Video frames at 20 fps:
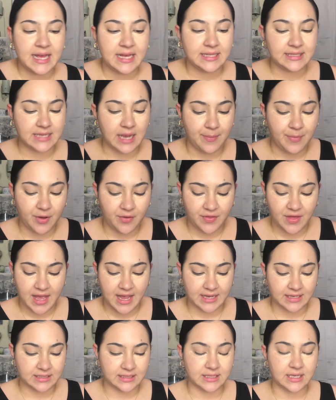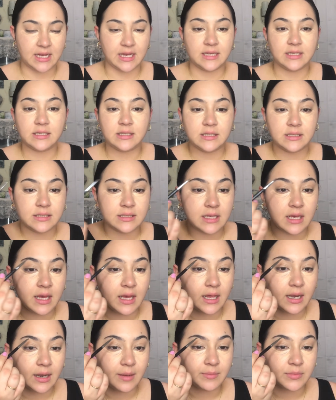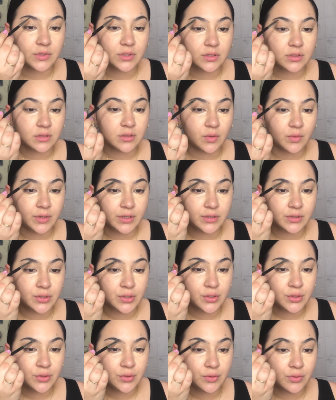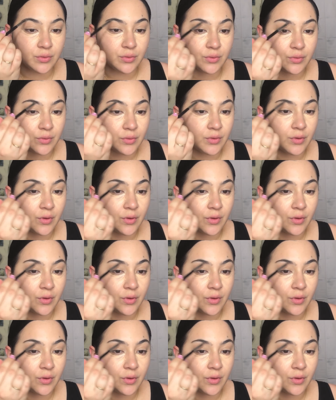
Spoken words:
tap off the excess, and I'm just going to